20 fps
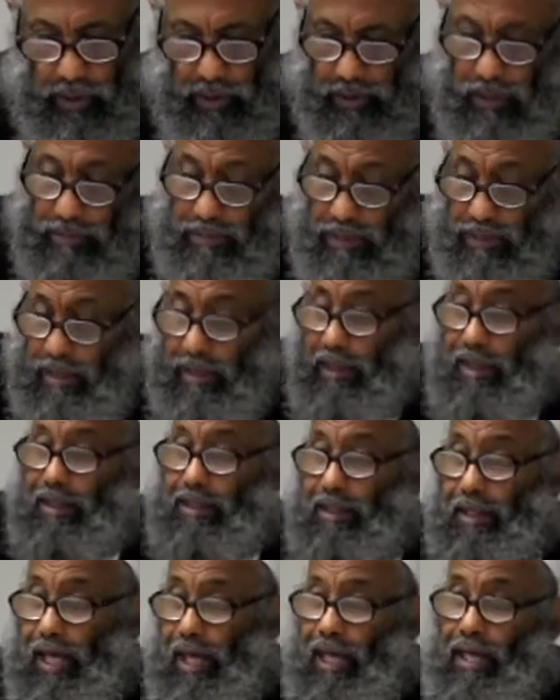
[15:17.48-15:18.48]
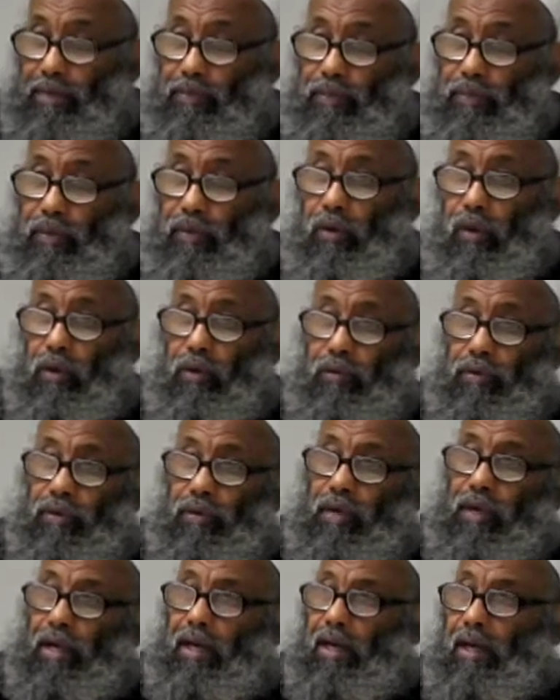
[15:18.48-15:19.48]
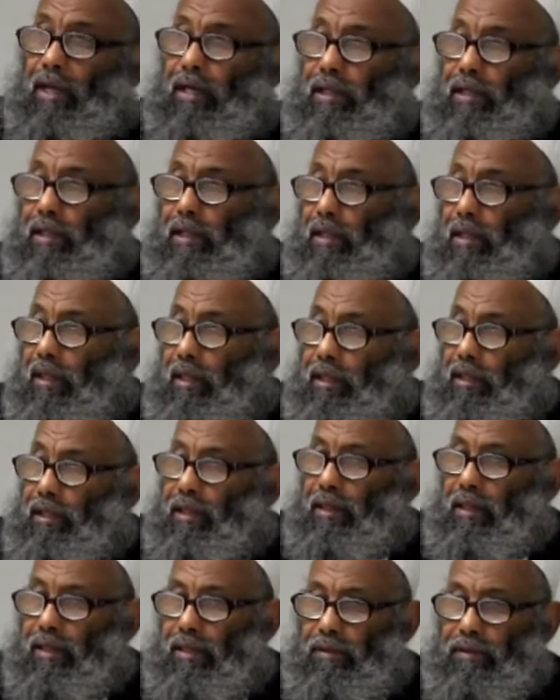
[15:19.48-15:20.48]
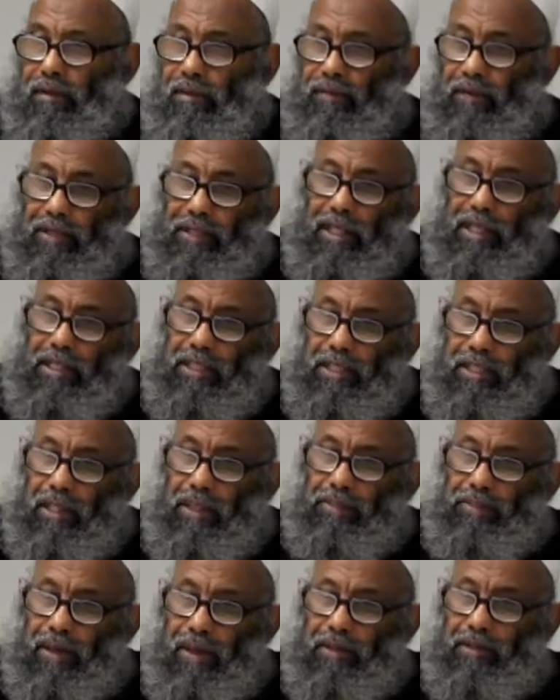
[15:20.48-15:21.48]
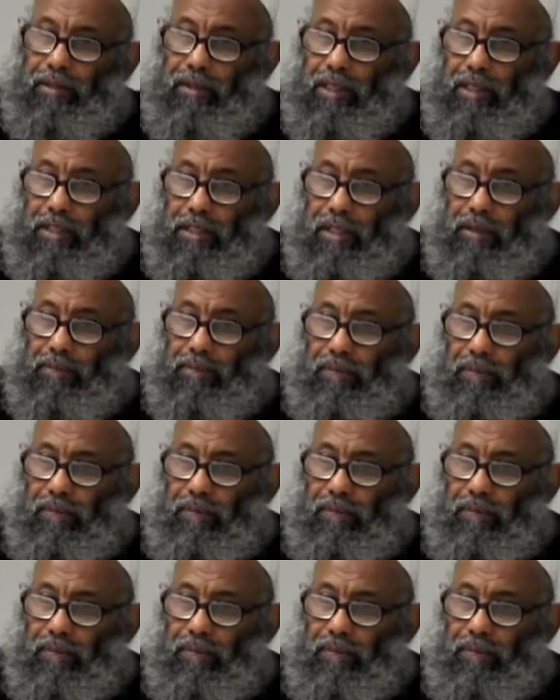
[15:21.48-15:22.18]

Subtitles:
The second type of the financial partnership,